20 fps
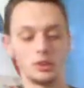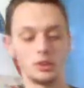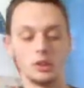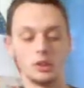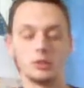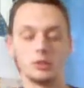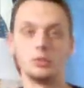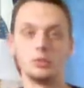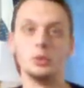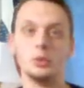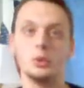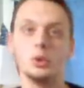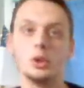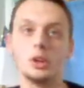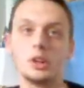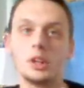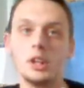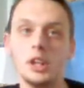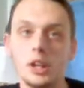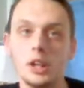if you look
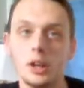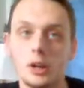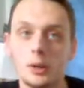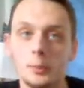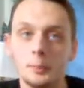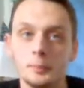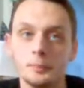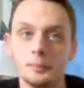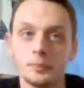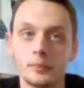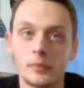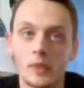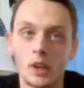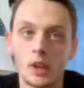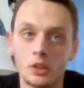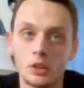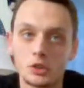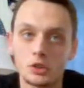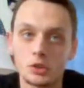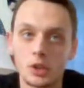here,
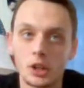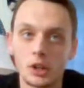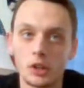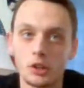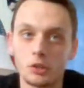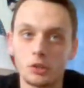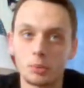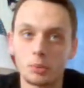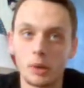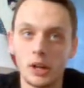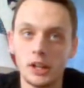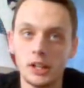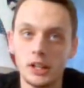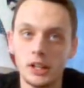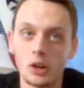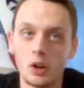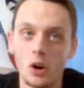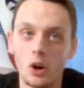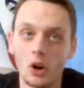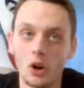the trigger is right
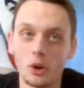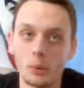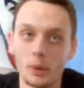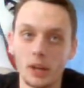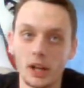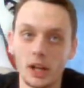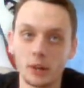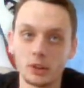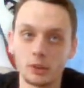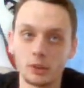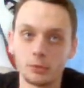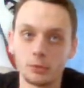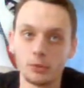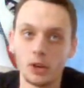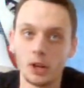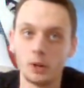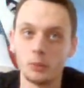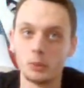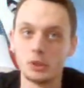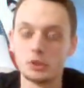here all the way at the
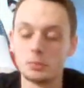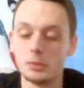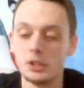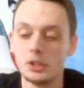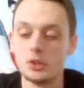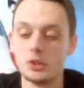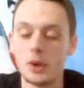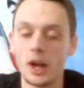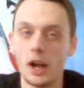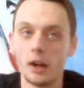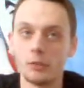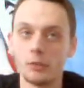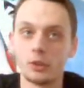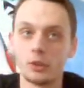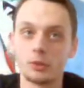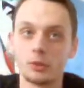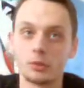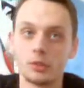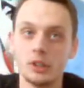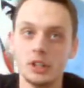front, which means you have to
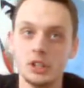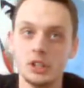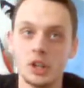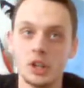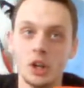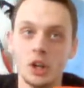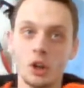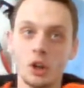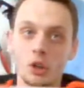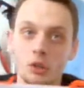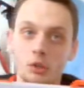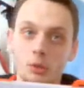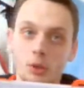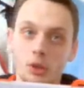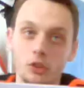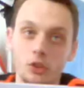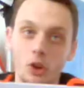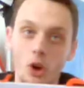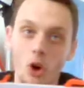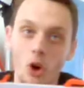reach through
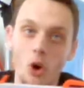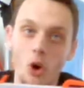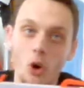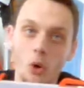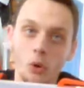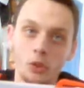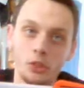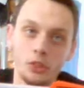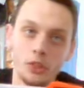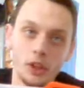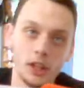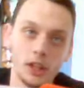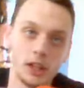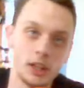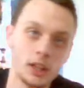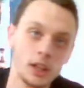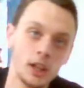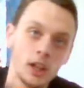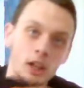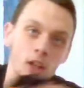this whole thing
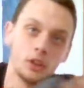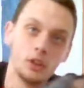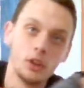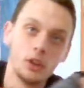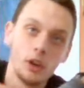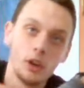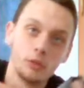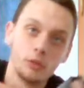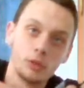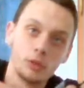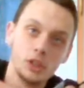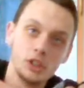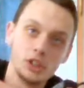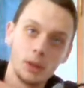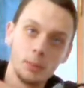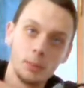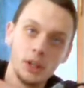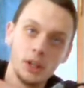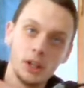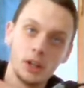and reach
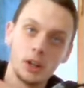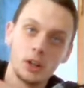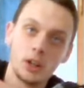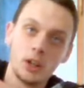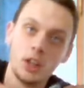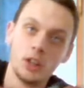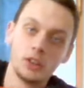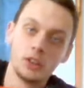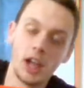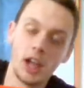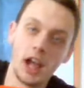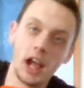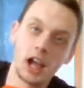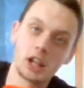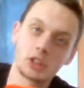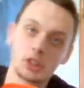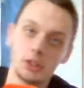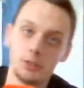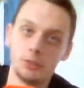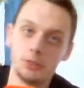up here to
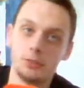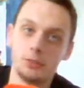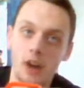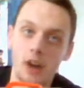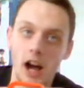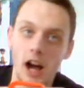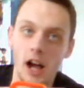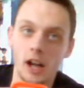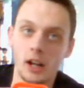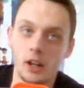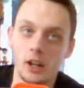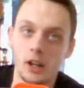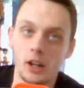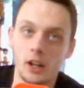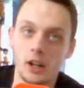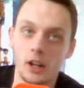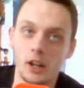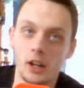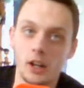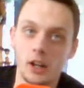actually fire
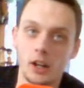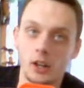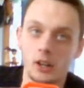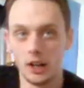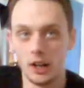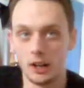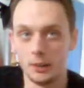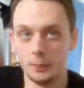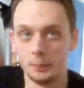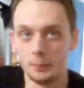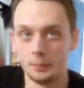the gun.